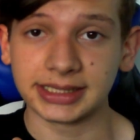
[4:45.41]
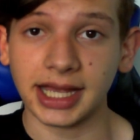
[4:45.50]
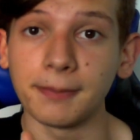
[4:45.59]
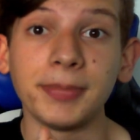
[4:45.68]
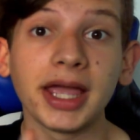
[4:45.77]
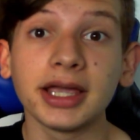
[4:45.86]

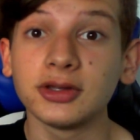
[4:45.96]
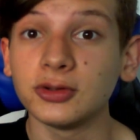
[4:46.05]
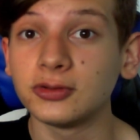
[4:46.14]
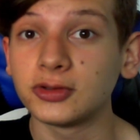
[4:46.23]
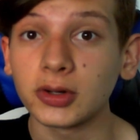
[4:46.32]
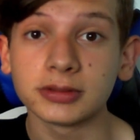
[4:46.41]
I beg you,
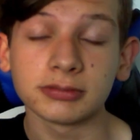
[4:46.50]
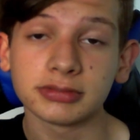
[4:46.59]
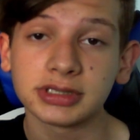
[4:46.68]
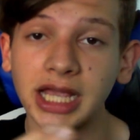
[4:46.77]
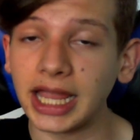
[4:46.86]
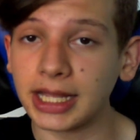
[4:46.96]
don't
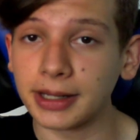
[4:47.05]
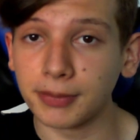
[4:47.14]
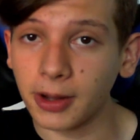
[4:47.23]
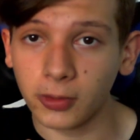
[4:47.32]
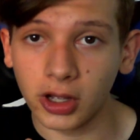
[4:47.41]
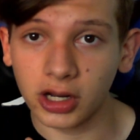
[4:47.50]
take
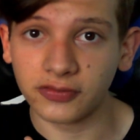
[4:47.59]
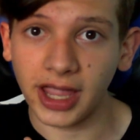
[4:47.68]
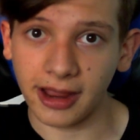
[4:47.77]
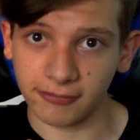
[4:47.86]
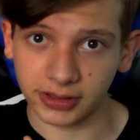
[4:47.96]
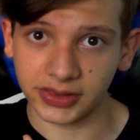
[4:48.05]
my word for
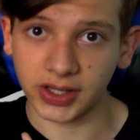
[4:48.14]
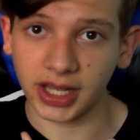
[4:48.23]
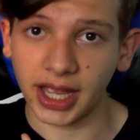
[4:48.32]
everything